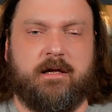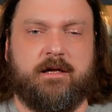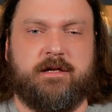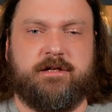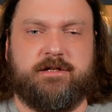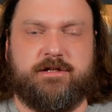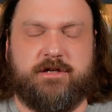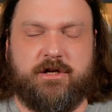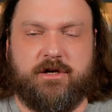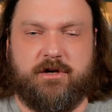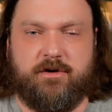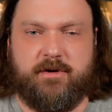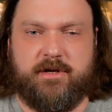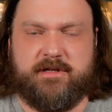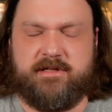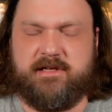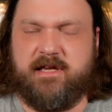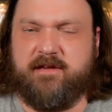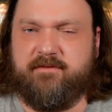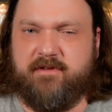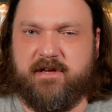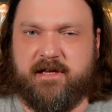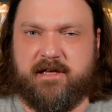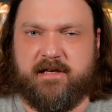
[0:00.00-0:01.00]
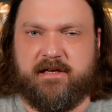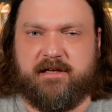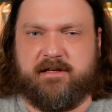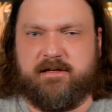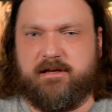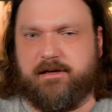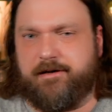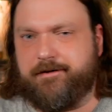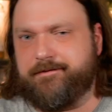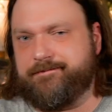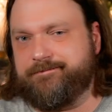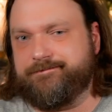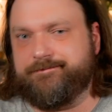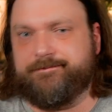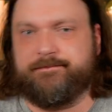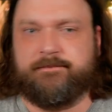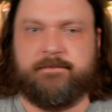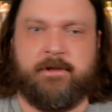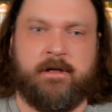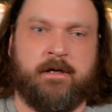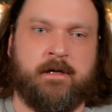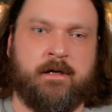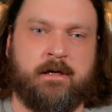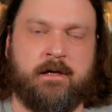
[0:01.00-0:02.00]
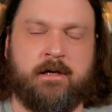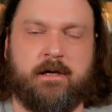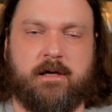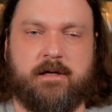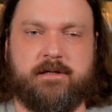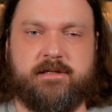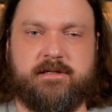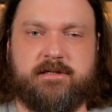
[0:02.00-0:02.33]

So it's giving it a